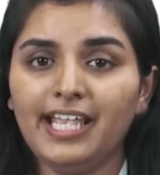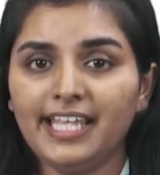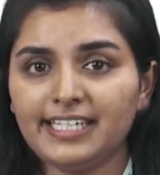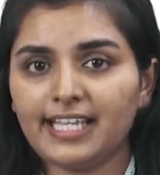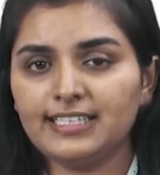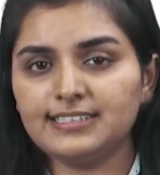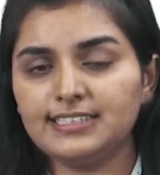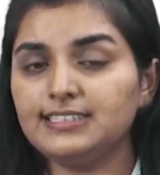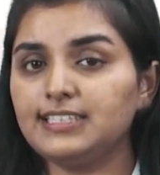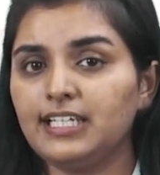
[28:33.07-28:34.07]

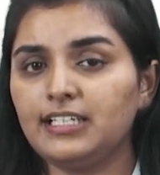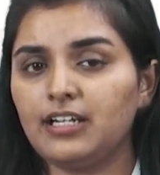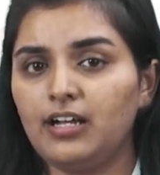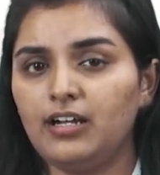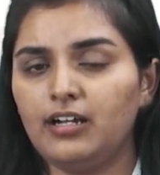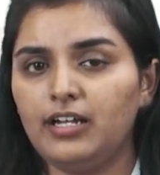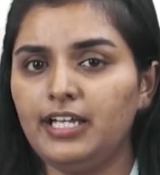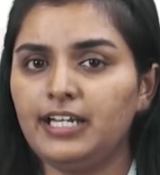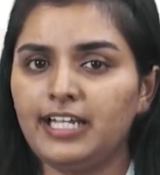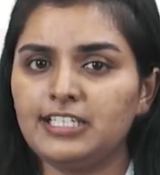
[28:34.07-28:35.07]
analysis and
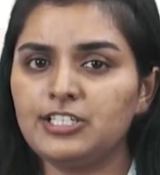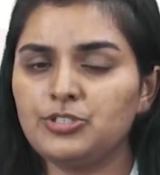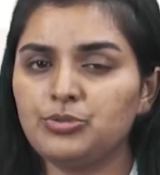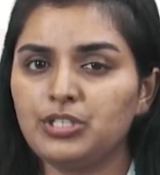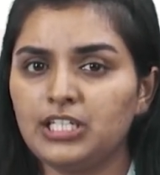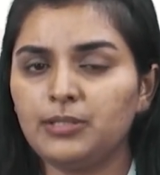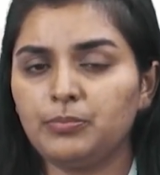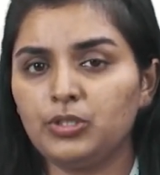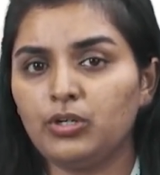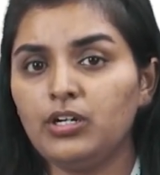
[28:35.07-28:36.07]
an idea to
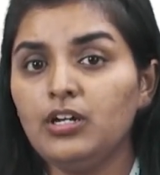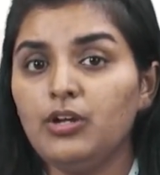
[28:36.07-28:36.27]
keep your